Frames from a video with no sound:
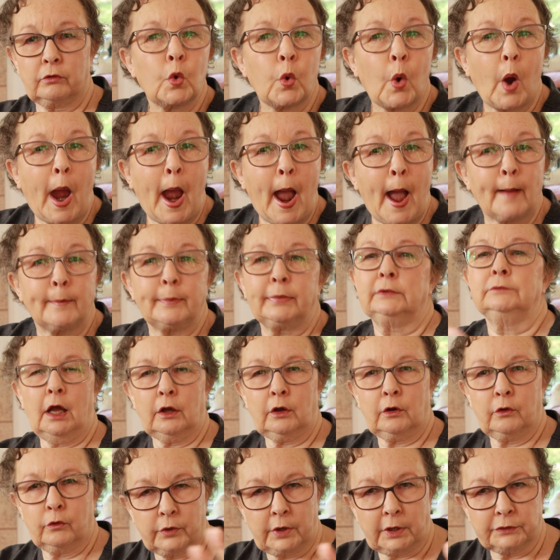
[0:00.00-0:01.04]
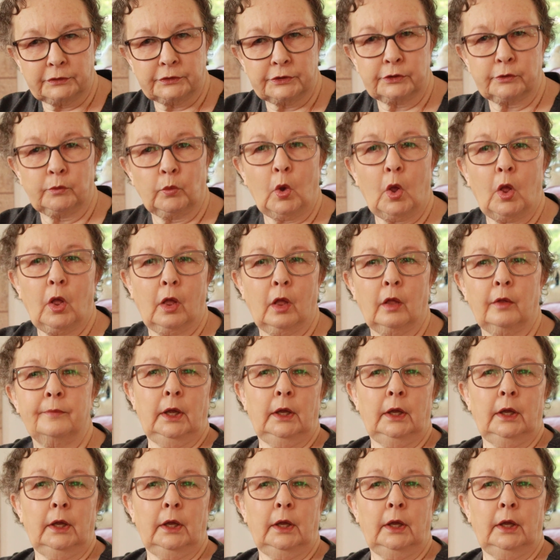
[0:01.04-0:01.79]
crap against the wall.